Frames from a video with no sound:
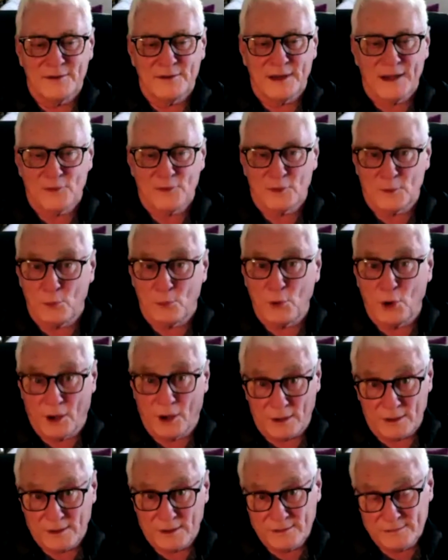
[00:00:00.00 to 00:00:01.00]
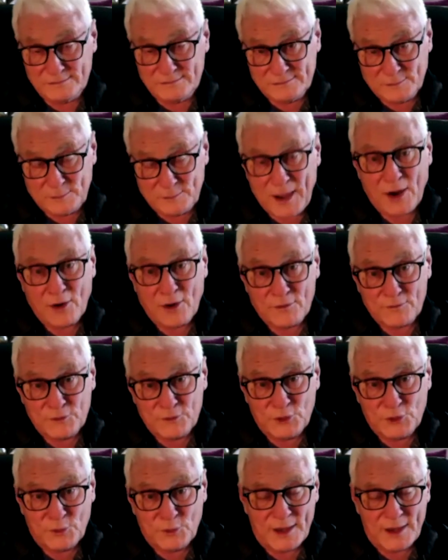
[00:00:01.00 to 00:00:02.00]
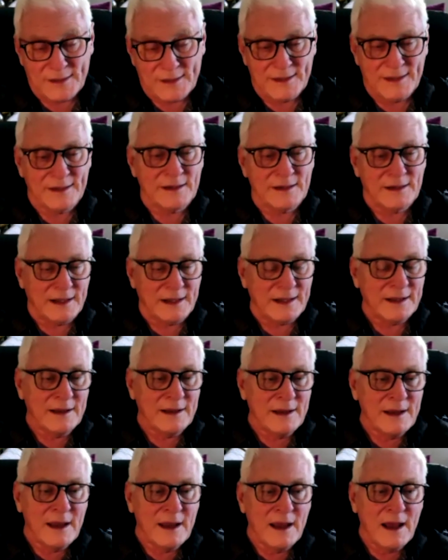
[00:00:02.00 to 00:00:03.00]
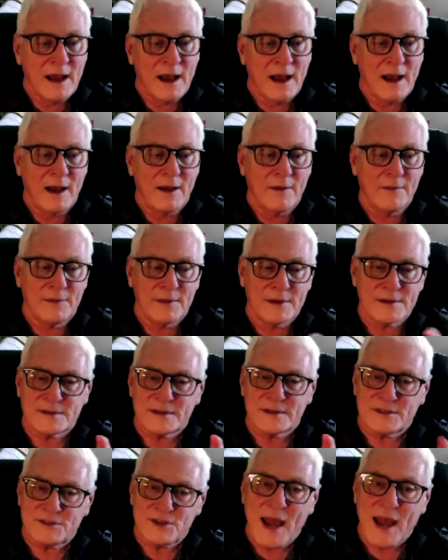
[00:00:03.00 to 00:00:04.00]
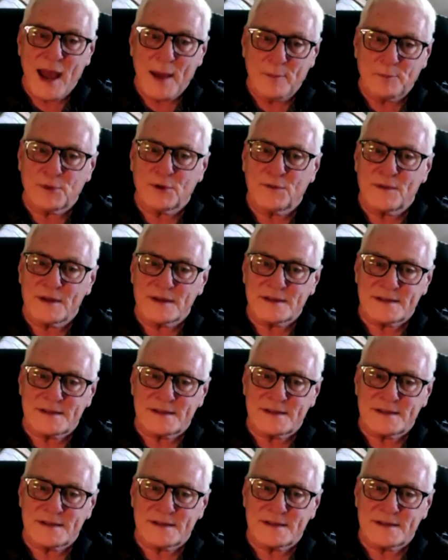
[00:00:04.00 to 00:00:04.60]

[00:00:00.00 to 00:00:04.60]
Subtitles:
In the book, Power of a New Identity, there's a chapter that